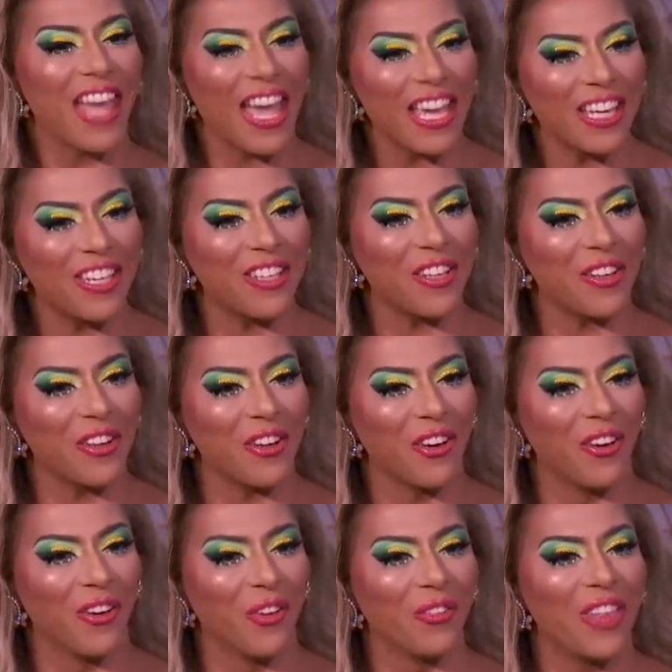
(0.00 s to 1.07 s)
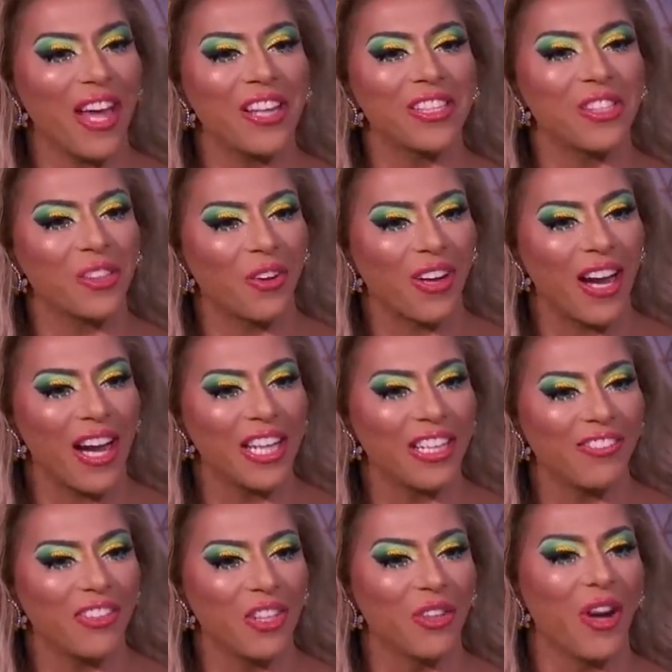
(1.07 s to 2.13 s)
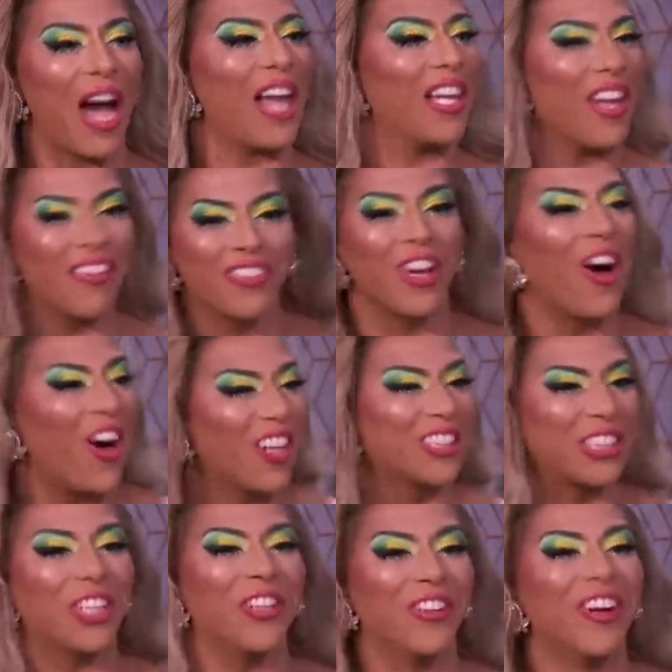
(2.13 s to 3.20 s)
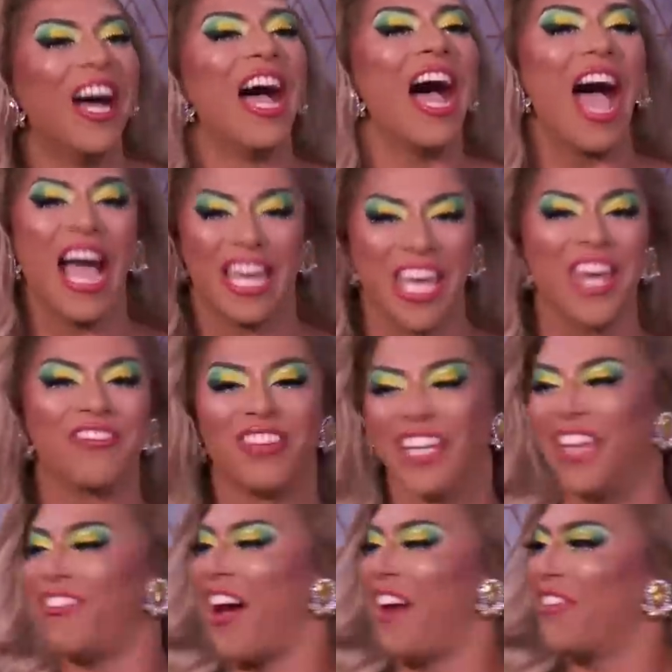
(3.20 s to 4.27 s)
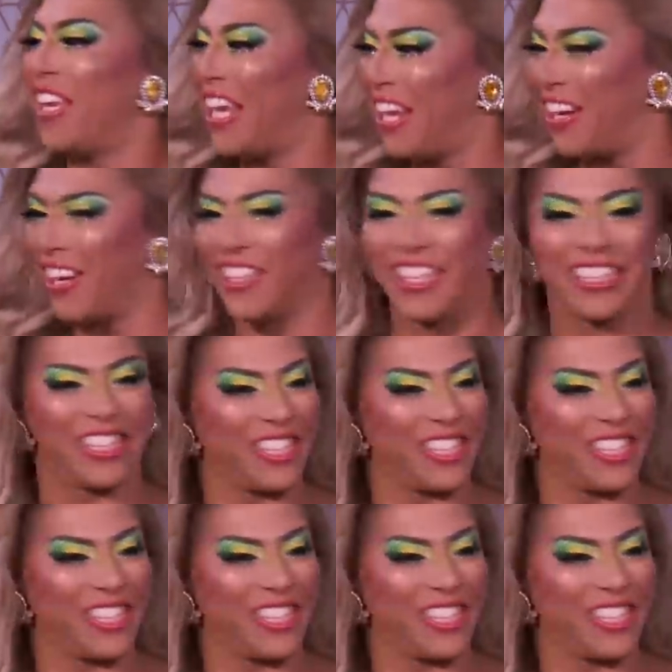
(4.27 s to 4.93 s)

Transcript: Thank you. Yes. That is so kind of you. I love y'all too. Thank I you. I can't believe I'm here.